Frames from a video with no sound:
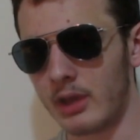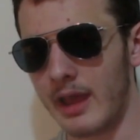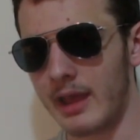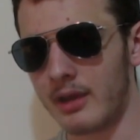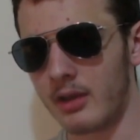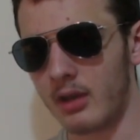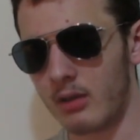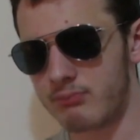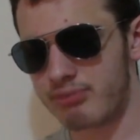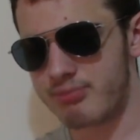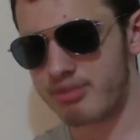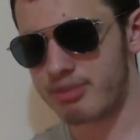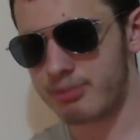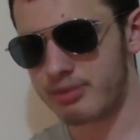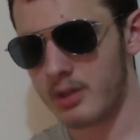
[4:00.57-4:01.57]
and
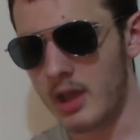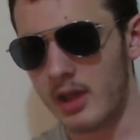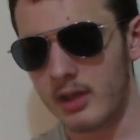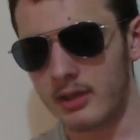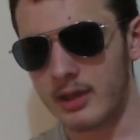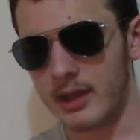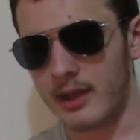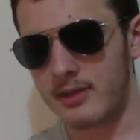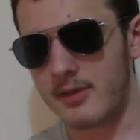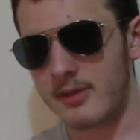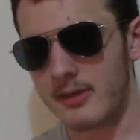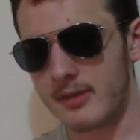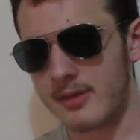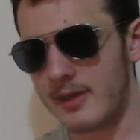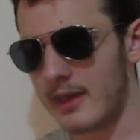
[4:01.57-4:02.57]

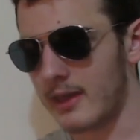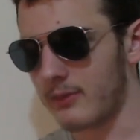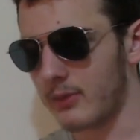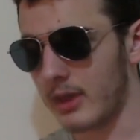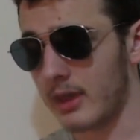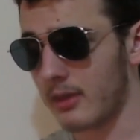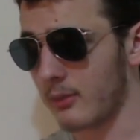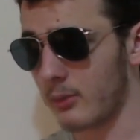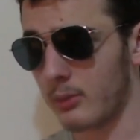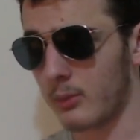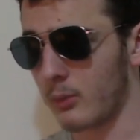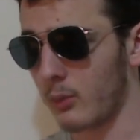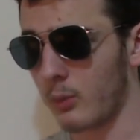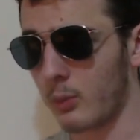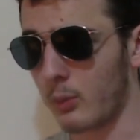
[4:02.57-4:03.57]
connects to the TV.
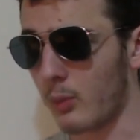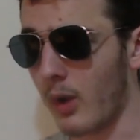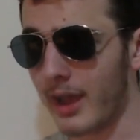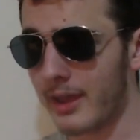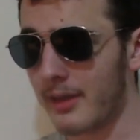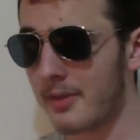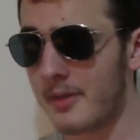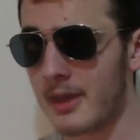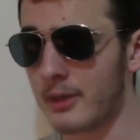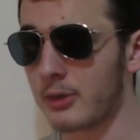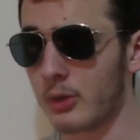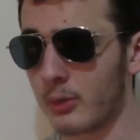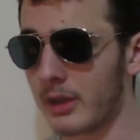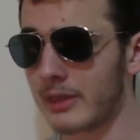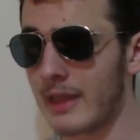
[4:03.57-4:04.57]
Why is he
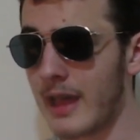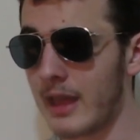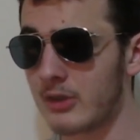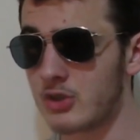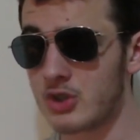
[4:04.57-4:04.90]
doing that?